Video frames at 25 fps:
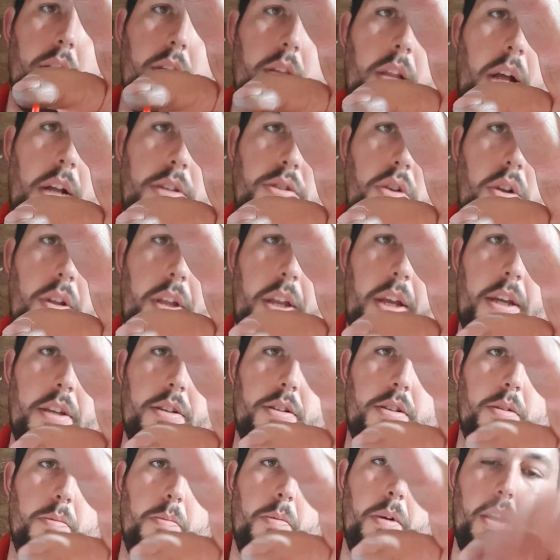That's all it
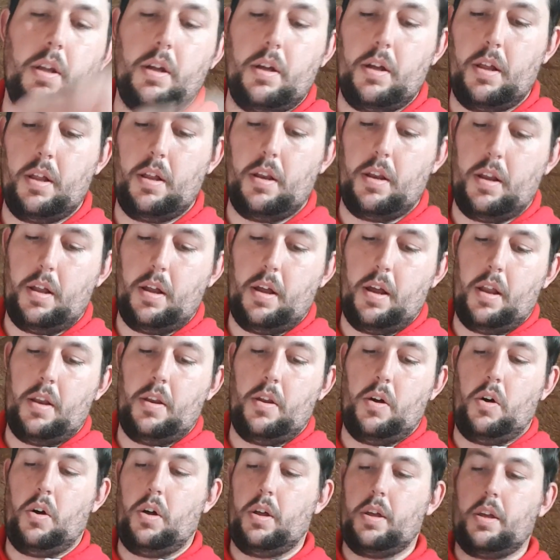is. And
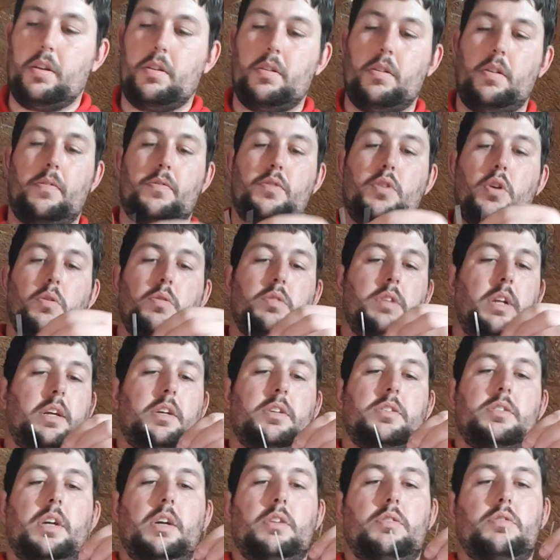all you have to do, like
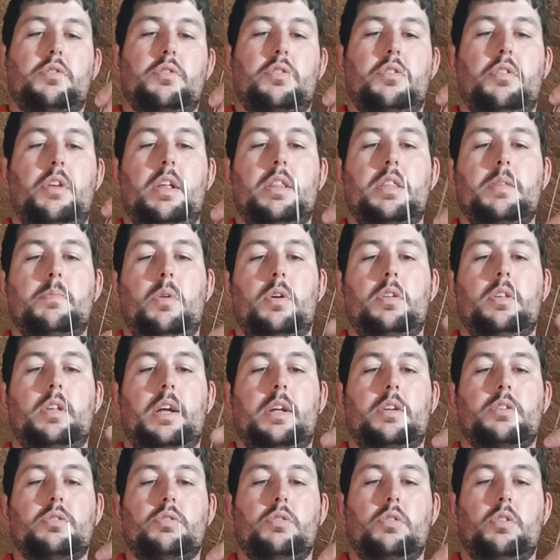I say, just thread them on
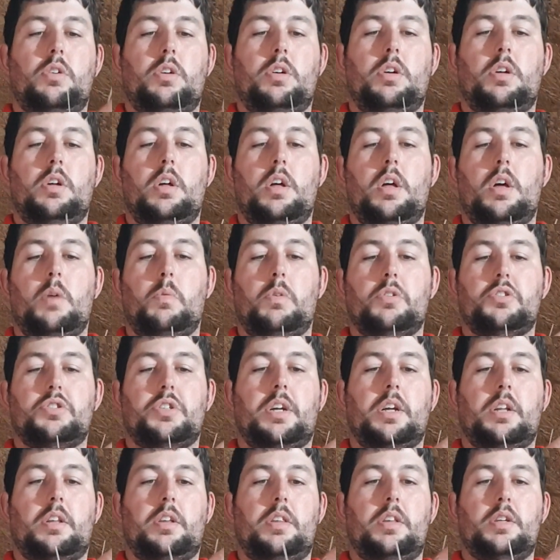like so. And once you
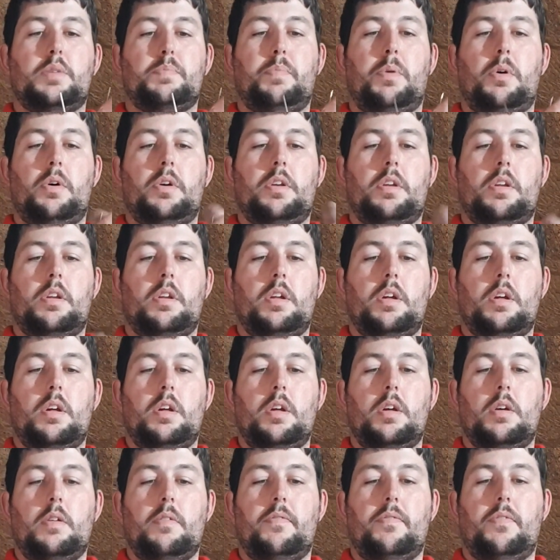get to this point,
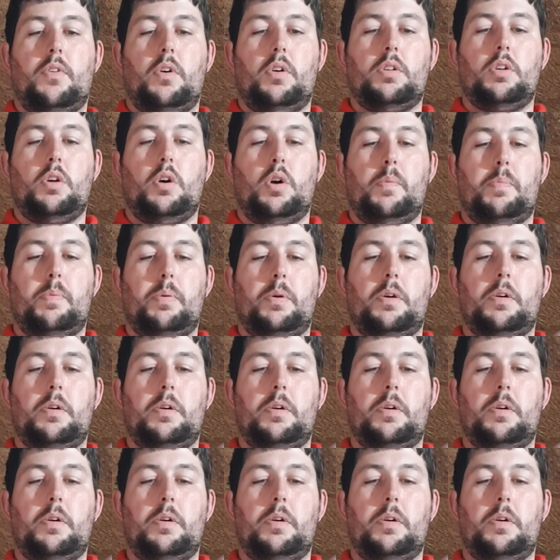fold it up.